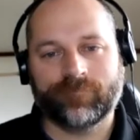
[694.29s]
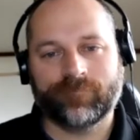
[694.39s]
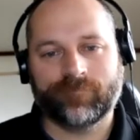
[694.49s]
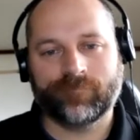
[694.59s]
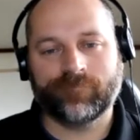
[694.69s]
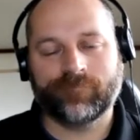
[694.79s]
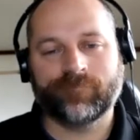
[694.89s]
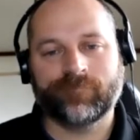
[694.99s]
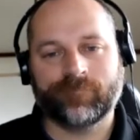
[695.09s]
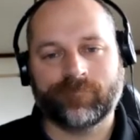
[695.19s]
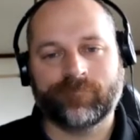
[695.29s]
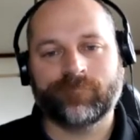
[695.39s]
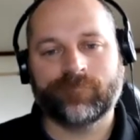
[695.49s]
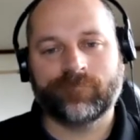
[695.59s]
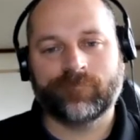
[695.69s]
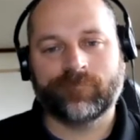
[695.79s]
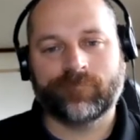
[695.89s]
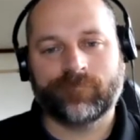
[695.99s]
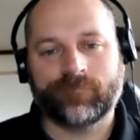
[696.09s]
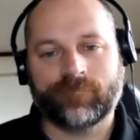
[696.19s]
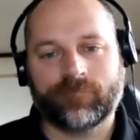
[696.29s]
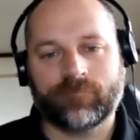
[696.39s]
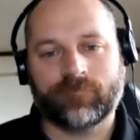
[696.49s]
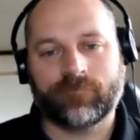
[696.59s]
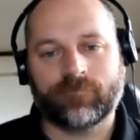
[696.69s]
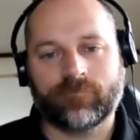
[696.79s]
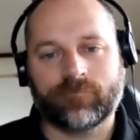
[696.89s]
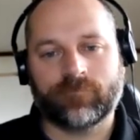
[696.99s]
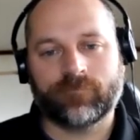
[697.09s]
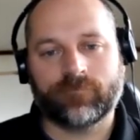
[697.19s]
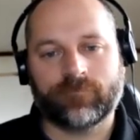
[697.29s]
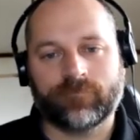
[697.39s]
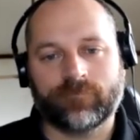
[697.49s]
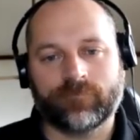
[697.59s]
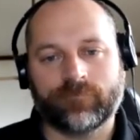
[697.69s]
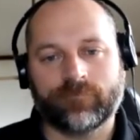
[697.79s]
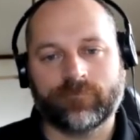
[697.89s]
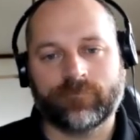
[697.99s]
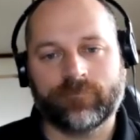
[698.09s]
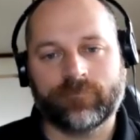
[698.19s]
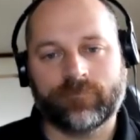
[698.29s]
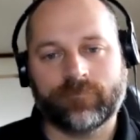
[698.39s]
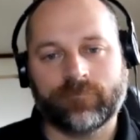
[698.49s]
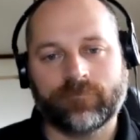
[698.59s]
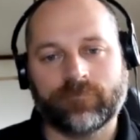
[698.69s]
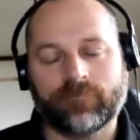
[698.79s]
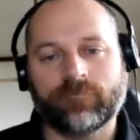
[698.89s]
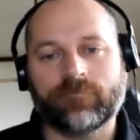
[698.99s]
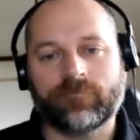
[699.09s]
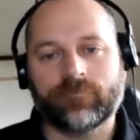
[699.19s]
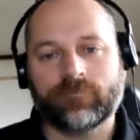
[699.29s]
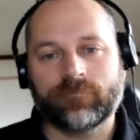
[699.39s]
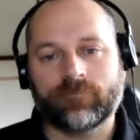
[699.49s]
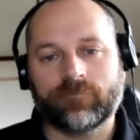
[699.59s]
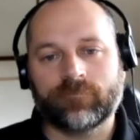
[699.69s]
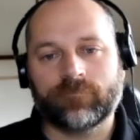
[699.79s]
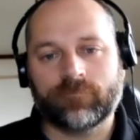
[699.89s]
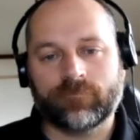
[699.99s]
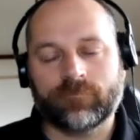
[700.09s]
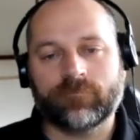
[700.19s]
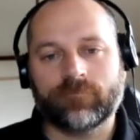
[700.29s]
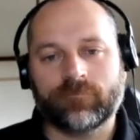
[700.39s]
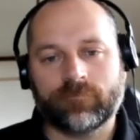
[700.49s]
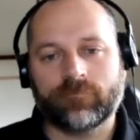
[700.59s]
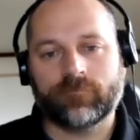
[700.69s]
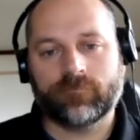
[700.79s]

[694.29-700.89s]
The person shown says nothing.